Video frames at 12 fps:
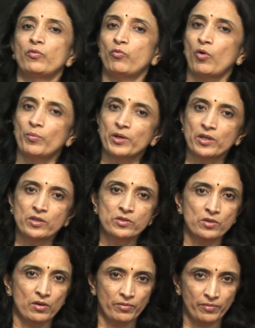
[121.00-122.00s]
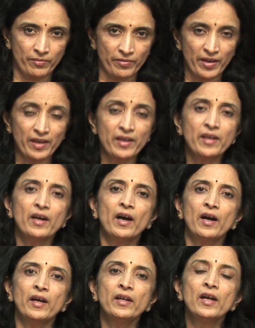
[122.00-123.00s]
of vomitings are very
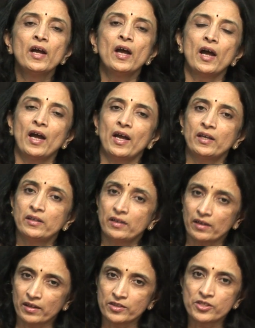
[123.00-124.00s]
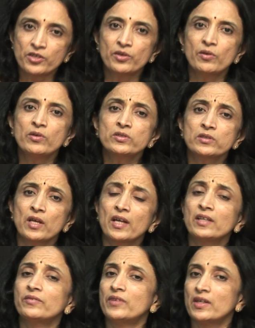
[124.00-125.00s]
high and continuous,
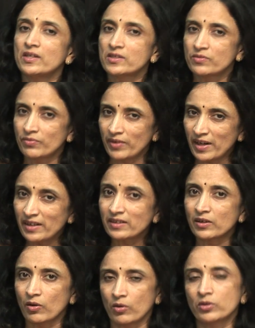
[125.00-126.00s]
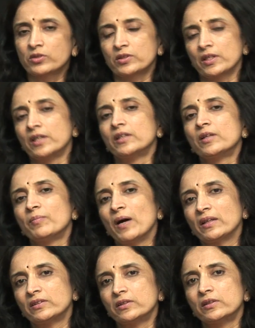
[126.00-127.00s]
and if there is weight loss in the
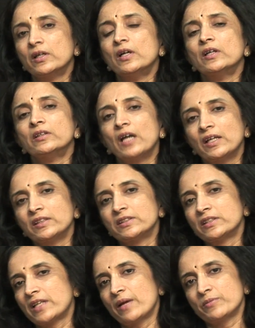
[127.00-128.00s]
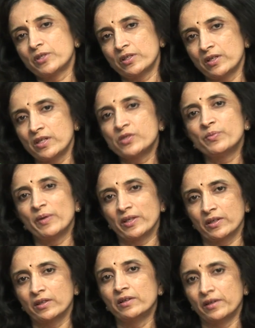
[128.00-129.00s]
mother, that is the time she needs
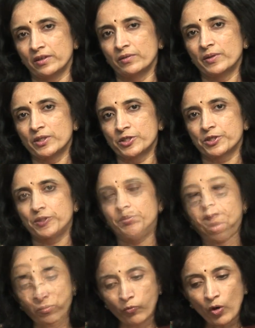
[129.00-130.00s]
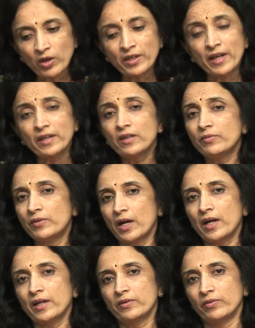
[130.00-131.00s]
medical intervention. What kind of
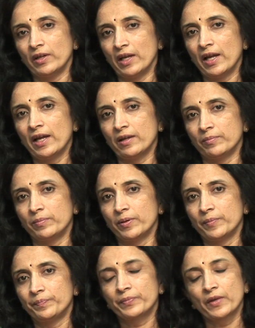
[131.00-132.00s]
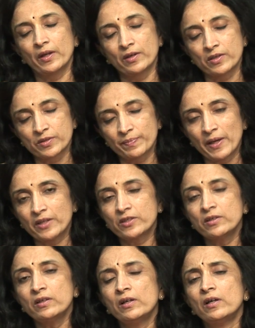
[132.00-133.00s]
diet will help? It is
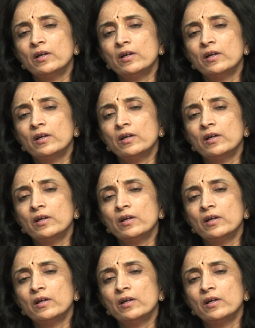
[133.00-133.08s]
better